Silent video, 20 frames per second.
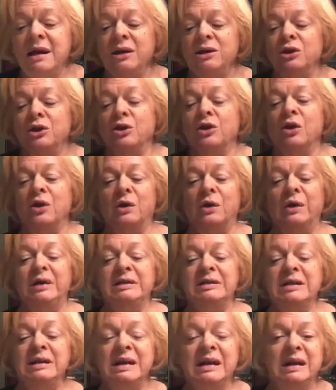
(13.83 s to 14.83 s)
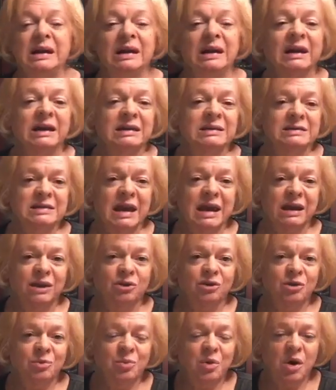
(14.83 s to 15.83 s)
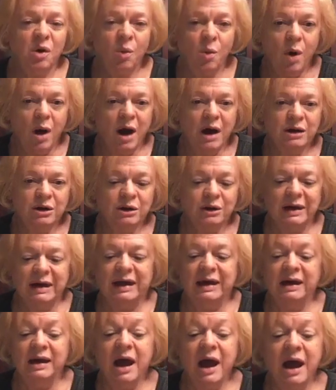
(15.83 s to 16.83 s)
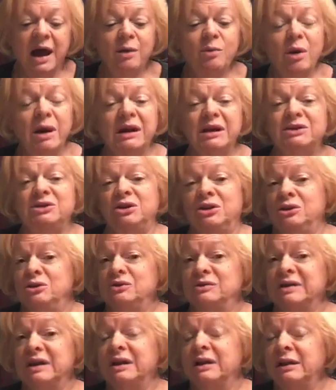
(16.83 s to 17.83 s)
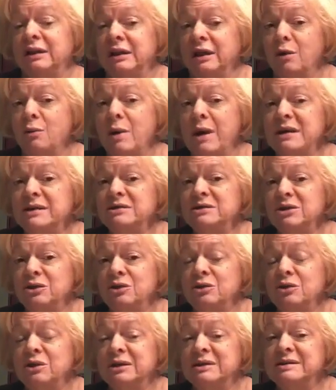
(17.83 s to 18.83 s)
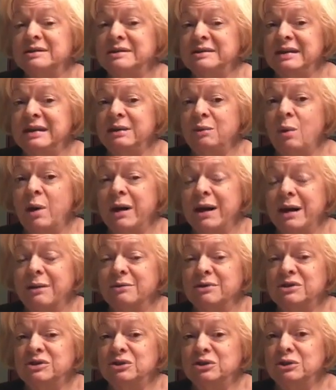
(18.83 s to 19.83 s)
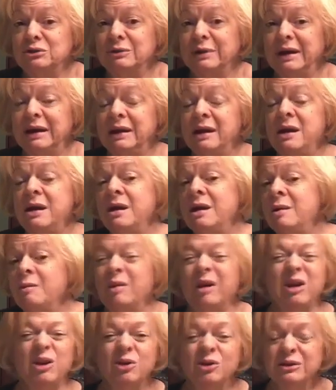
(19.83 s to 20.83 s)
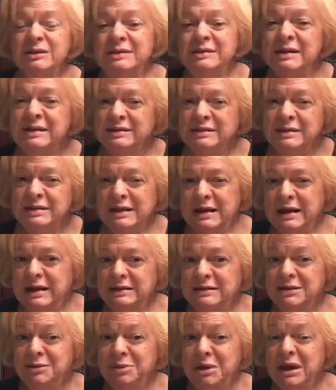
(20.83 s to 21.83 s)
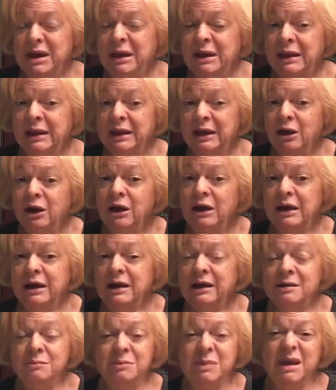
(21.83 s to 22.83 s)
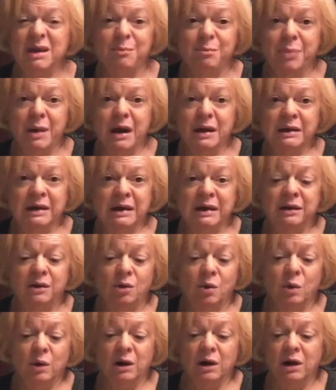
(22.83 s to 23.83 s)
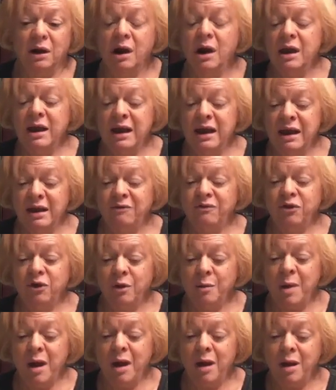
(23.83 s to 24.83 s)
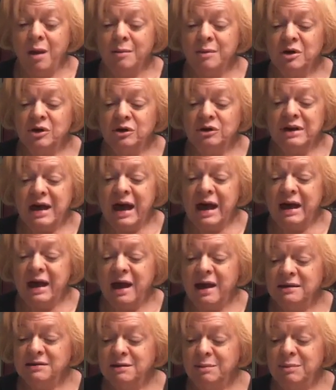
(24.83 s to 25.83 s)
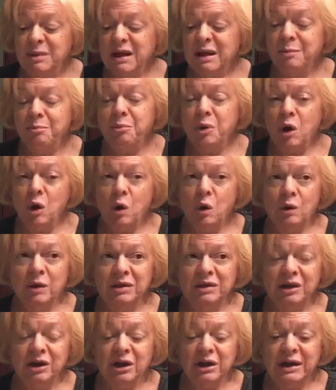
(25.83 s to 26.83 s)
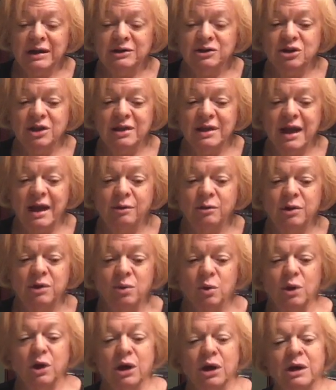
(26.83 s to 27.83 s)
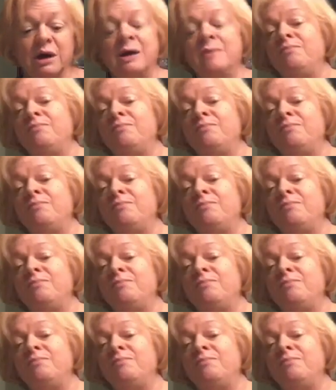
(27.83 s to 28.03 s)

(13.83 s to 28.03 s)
You're going to need a container to put water in. I wanted to use a clear one so you could see what I was doing, but yours doesn't need to be clear. It can be a bucket or if your mom or dad has a big bowl in their kitchen, that would work.